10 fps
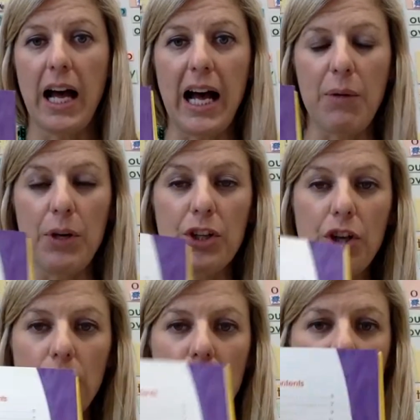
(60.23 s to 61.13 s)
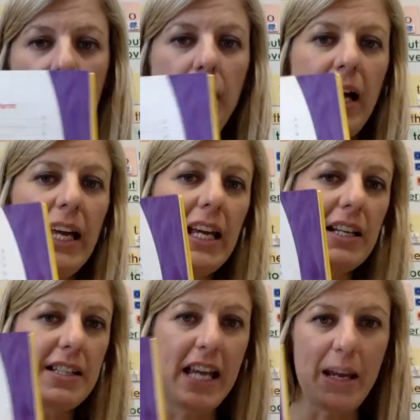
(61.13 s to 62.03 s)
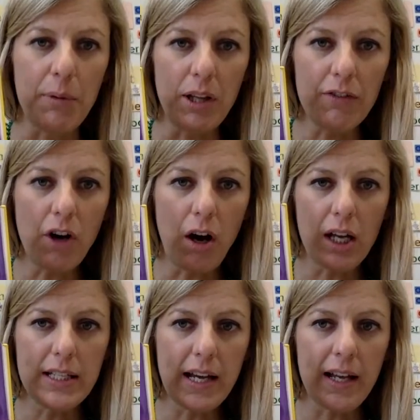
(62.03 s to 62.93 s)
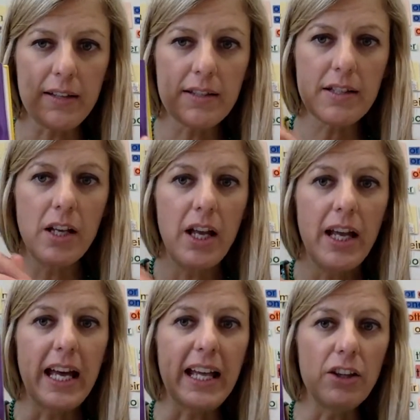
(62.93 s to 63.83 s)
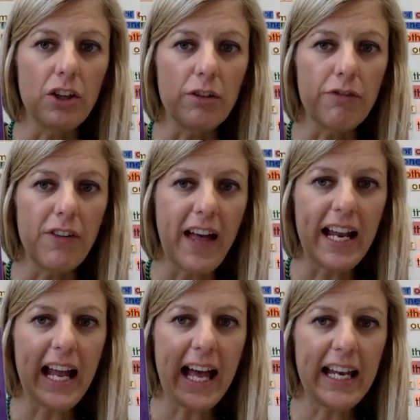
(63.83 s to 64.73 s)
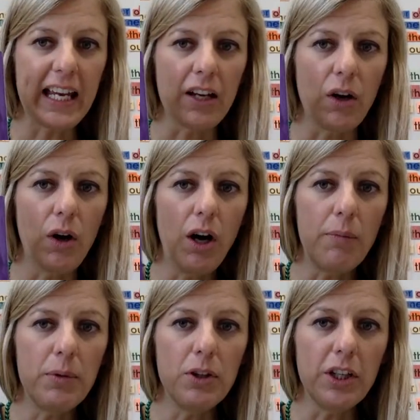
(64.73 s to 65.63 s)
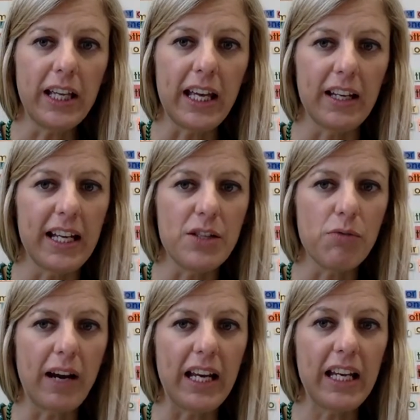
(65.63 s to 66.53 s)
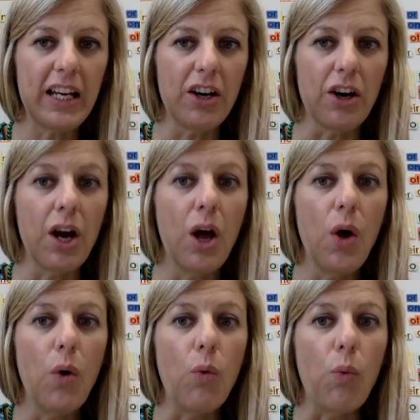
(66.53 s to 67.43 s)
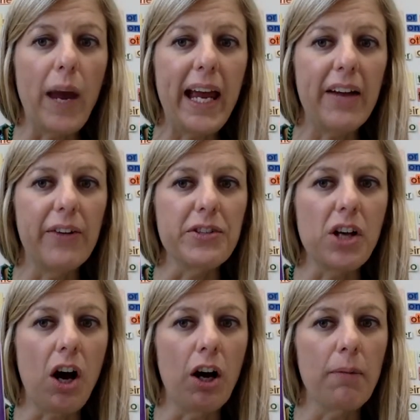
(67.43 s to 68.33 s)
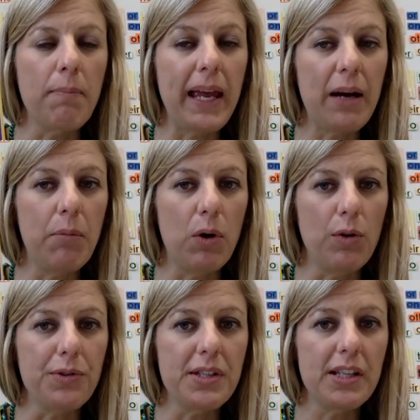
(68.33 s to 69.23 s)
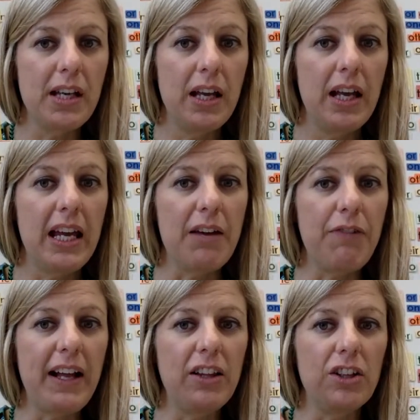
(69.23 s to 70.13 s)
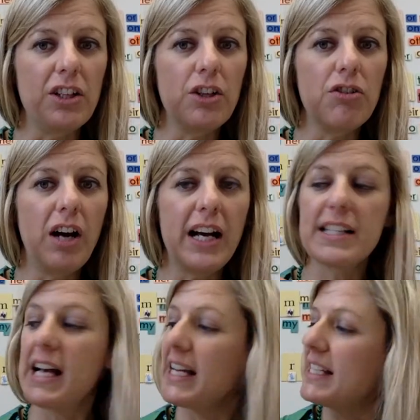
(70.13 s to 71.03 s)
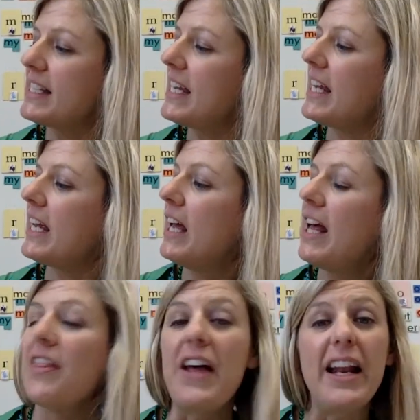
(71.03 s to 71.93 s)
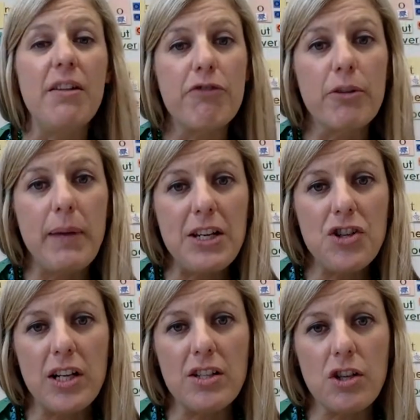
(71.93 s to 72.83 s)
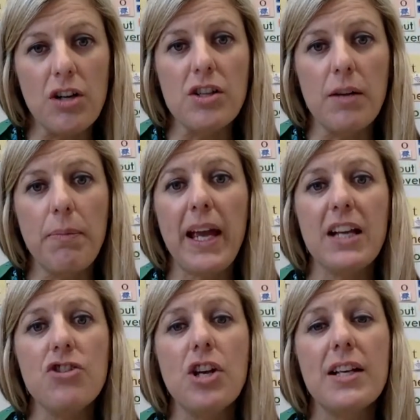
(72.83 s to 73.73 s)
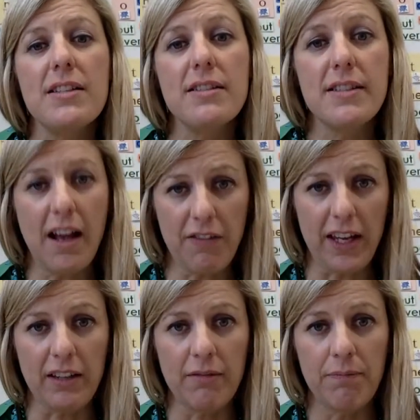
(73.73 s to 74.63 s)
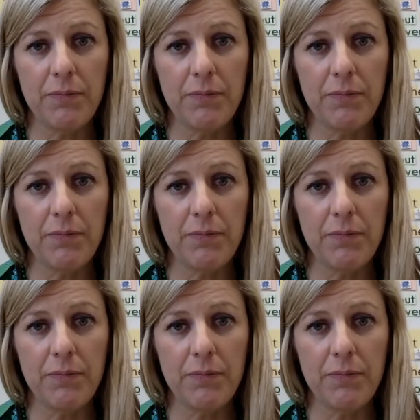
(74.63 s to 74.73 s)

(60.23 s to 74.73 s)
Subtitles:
I would go to my table of contents and look for that heading. Oh, look it's right here. Whales are mammals. If I look across, I see that information starts on page 7.